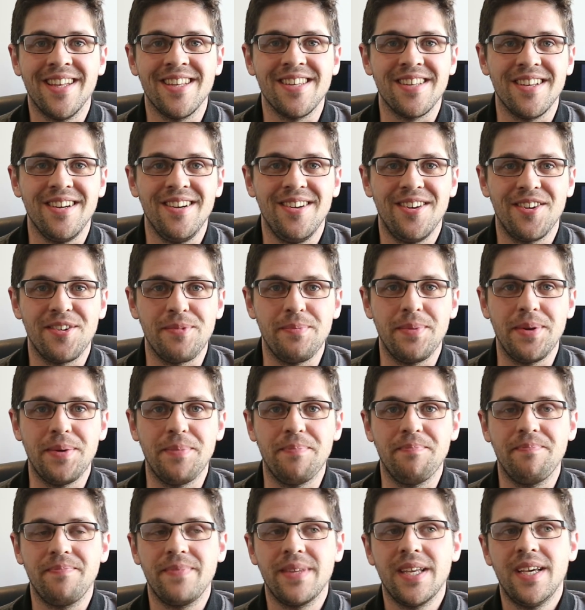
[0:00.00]
There's a lot of
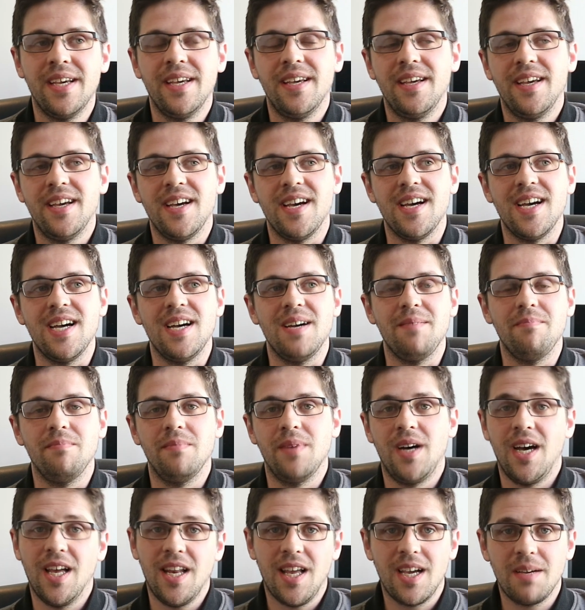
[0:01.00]
BIM.
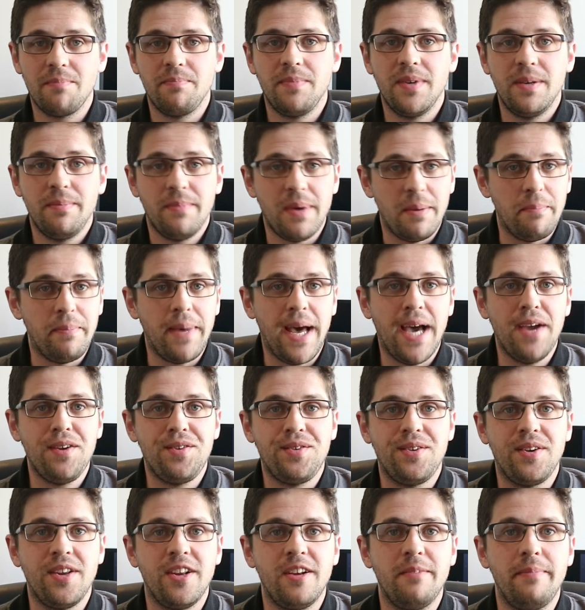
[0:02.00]
Um, I like BIM, I'm
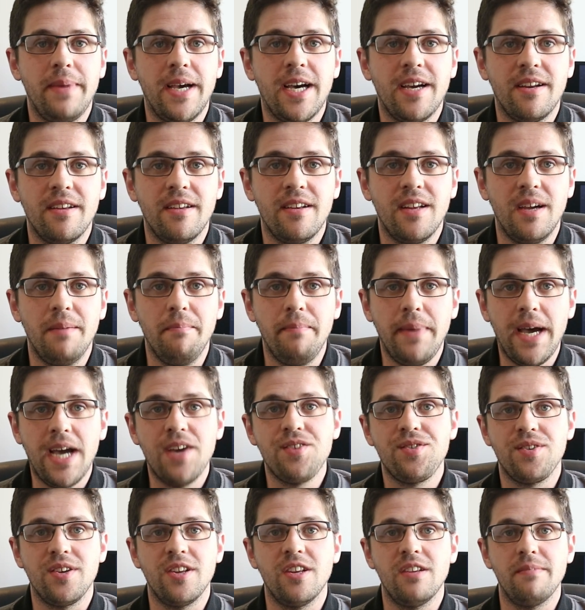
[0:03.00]
passionate about it, I'm
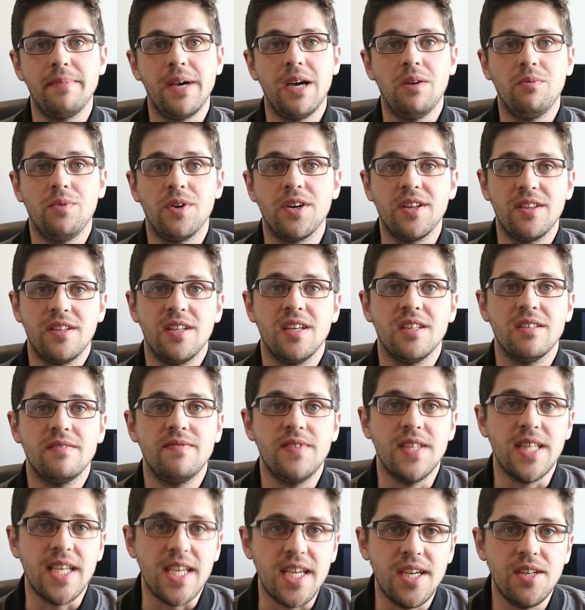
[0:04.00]
passionate about what it does
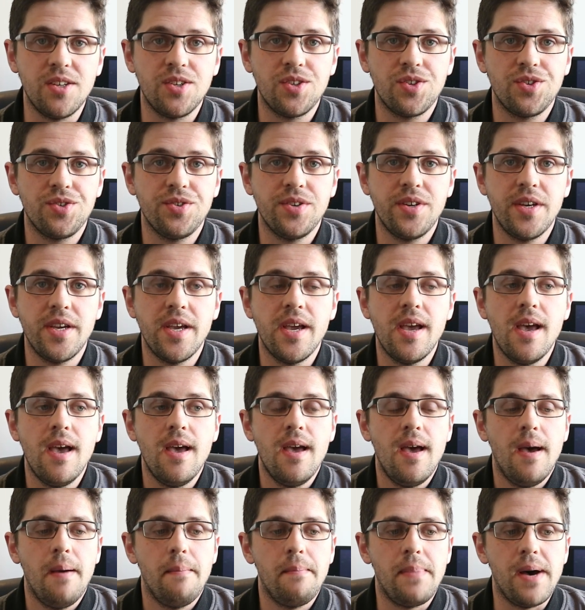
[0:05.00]
for the industry,
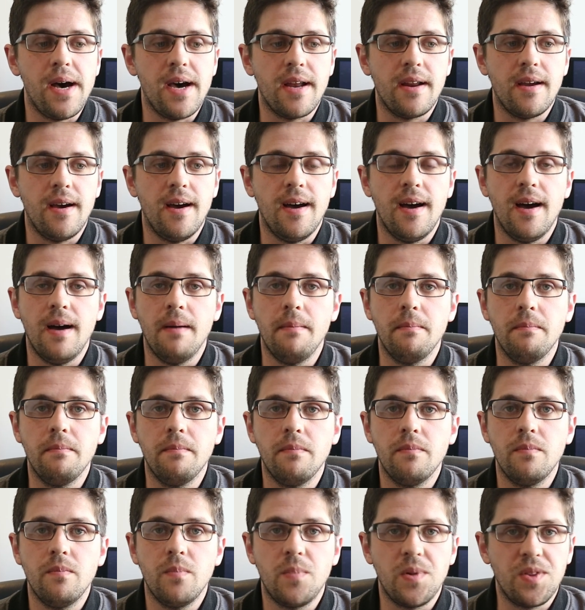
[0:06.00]
but,
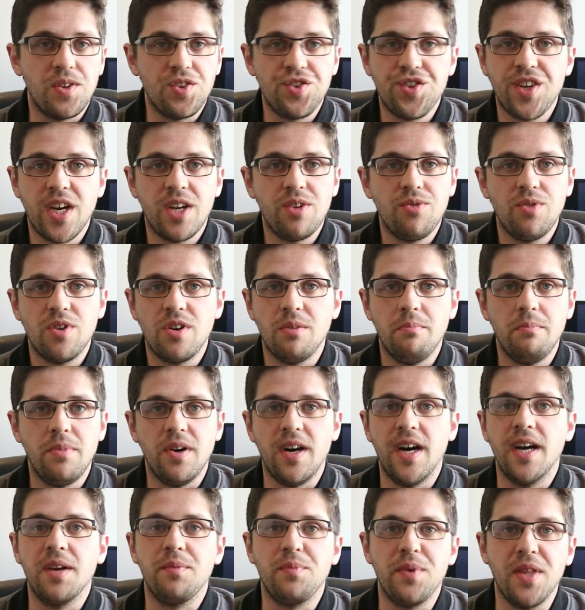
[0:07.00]
um, but the channel
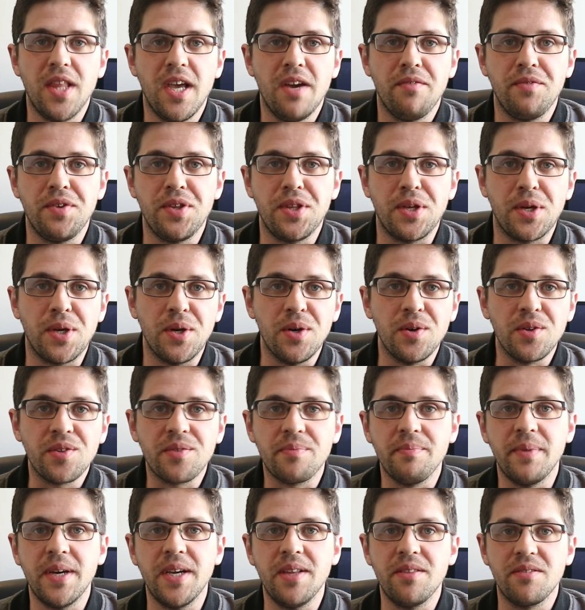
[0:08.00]
combined with everything
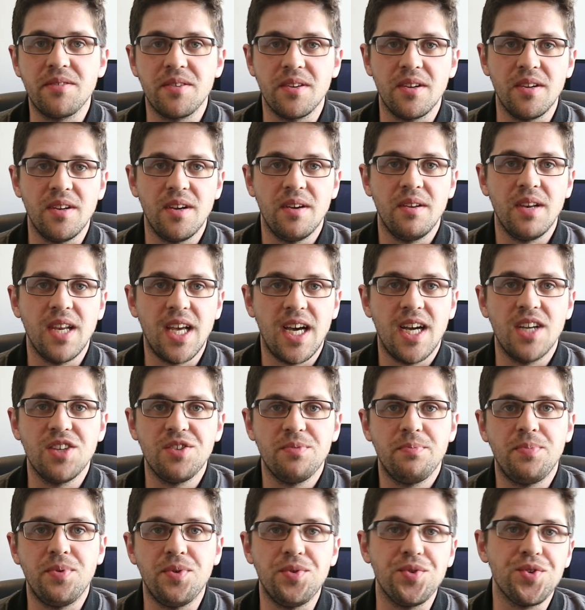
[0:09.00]
else means that a
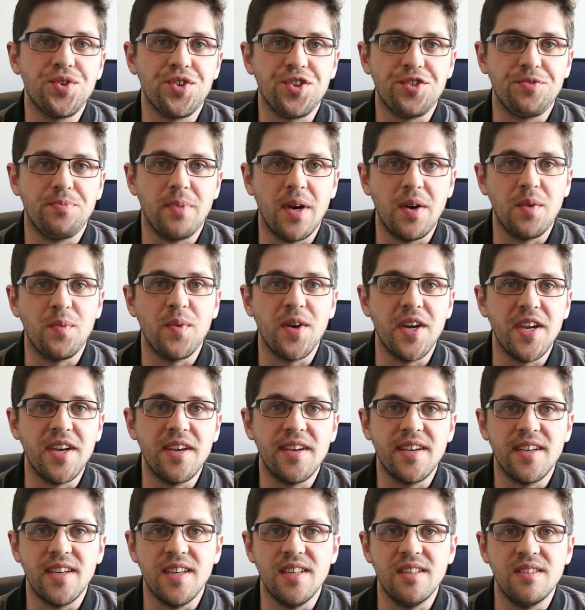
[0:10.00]
large portion of my
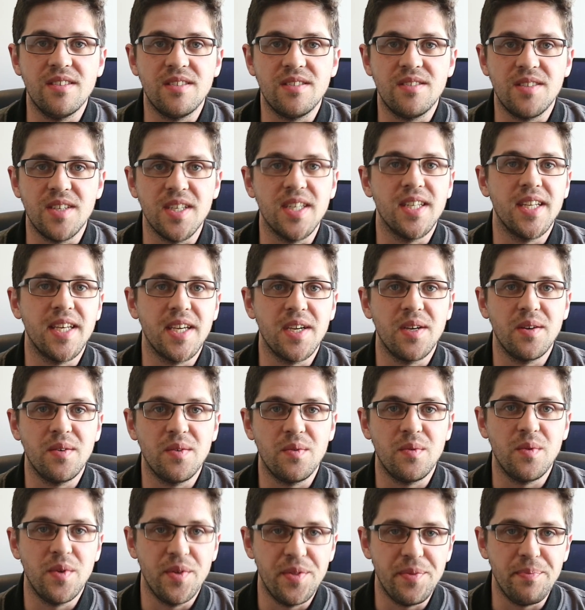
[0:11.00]
week is
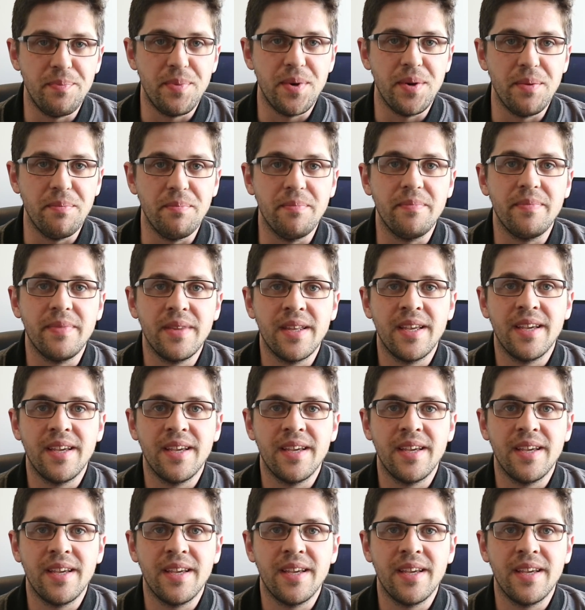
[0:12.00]
dealing with BIM,